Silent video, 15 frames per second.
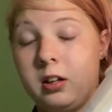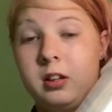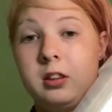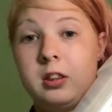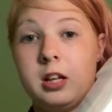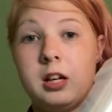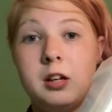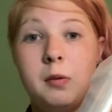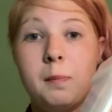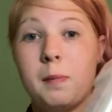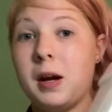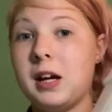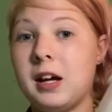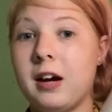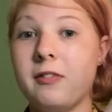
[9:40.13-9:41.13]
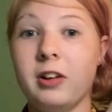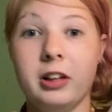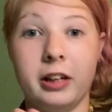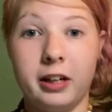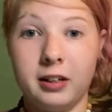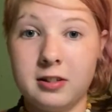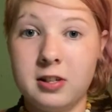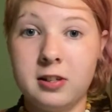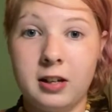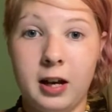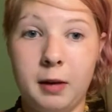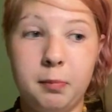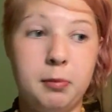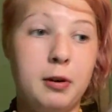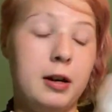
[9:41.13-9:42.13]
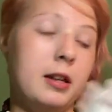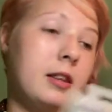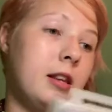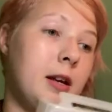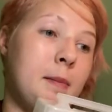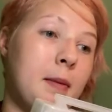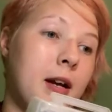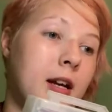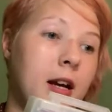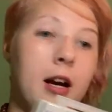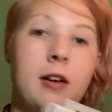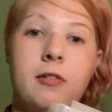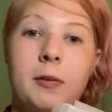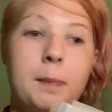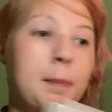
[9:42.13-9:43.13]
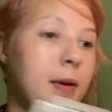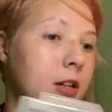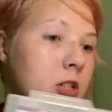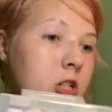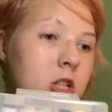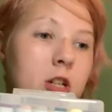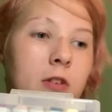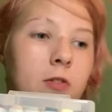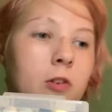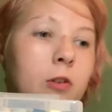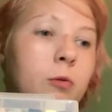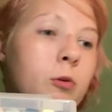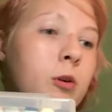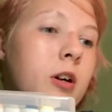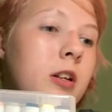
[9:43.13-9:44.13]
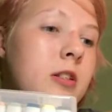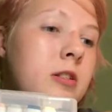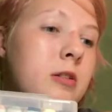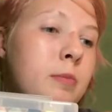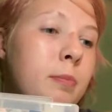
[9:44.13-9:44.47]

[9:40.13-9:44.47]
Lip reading: They might have a landscape one, they might have a bunch of different ones,